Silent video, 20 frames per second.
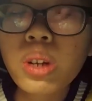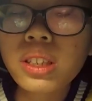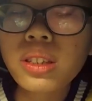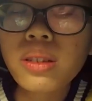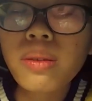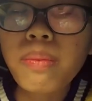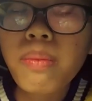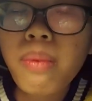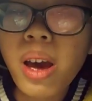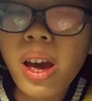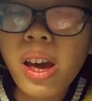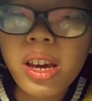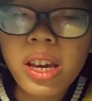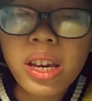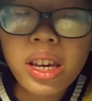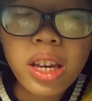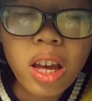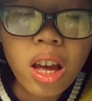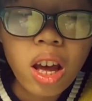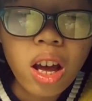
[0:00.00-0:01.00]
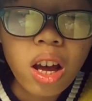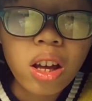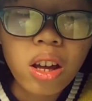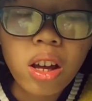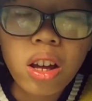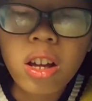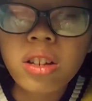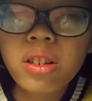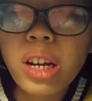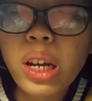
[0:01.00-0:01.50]
Reservoir
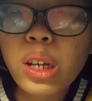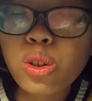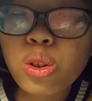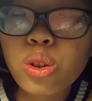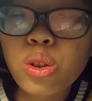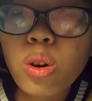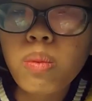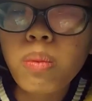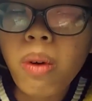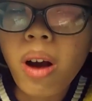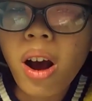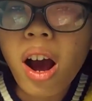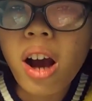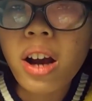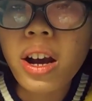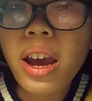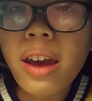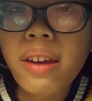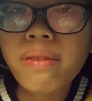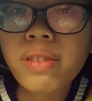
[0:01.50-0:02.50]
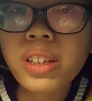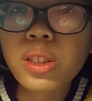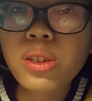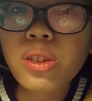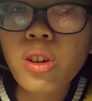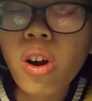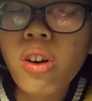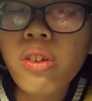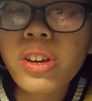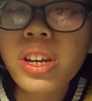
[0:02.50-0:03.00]
National Park and
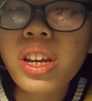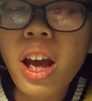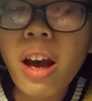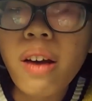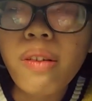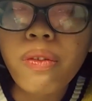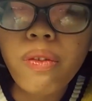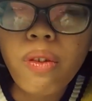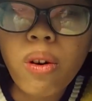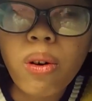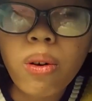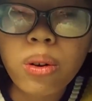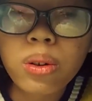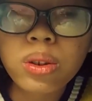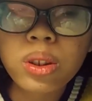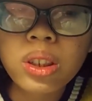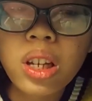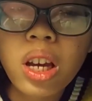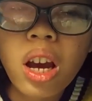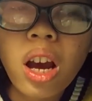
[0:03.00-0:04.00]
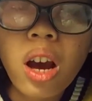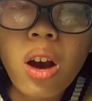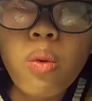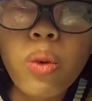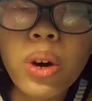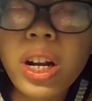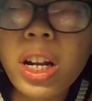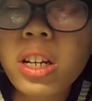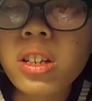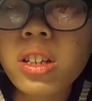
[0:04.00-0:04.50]
Victoria Falls.
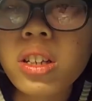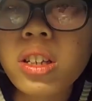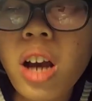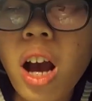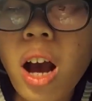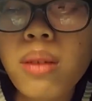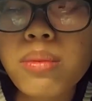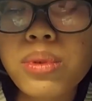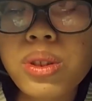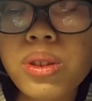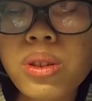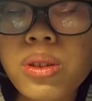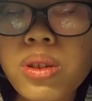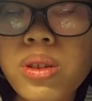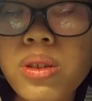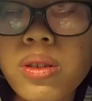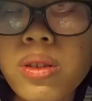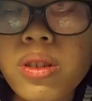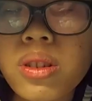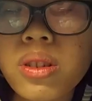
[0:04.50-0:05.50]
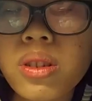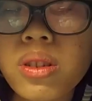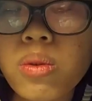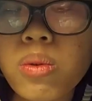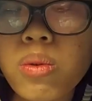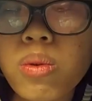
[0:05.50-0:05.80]
When I come to